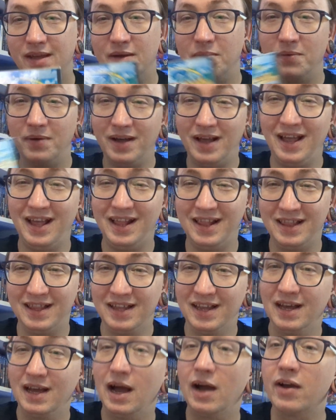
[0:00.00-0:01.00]
Well,
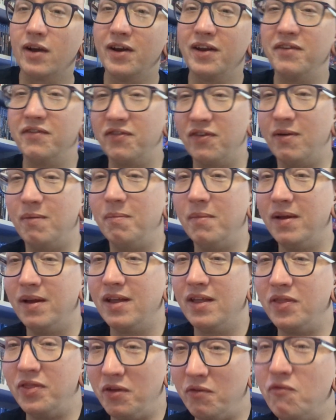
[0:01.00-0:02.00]
I got it from
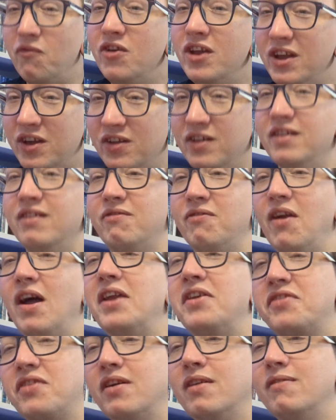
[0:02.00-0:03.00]
the real
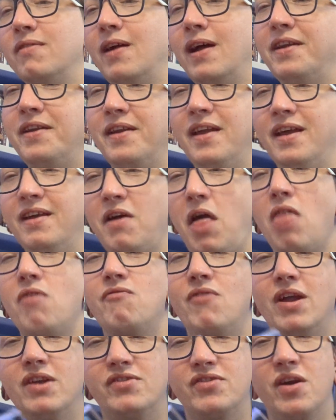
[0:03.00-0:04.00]
Retro
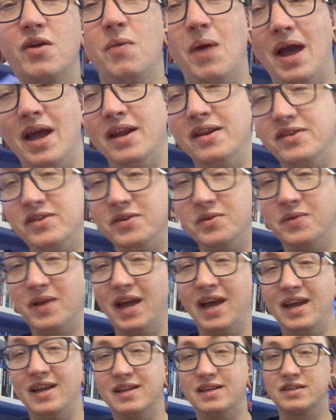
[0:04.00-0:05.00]
Edge
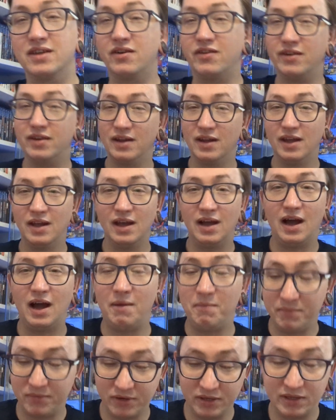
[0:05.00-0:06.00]
UK. Sorry,
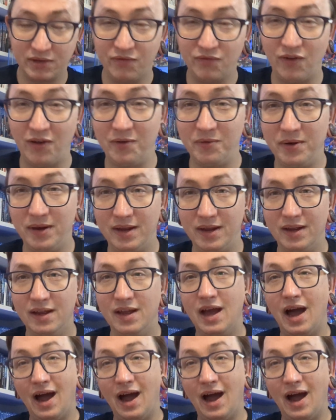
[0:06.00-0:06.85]
I'm just a phony.